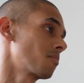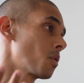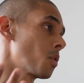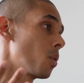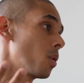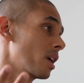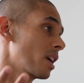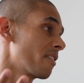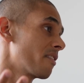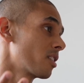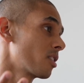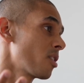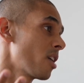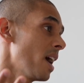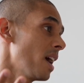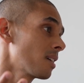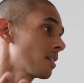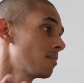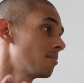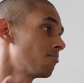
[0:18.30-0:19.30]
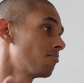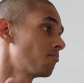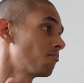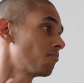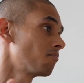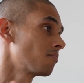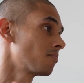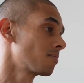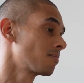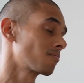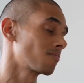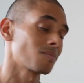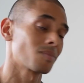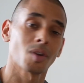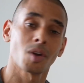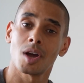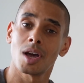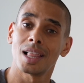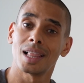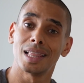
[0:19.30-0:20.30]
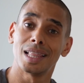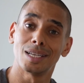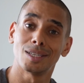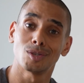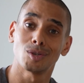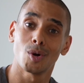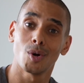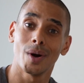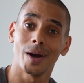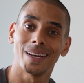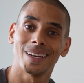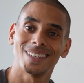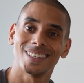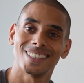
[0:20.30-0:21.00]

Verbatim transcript: Want to give it a crack? Let's do it.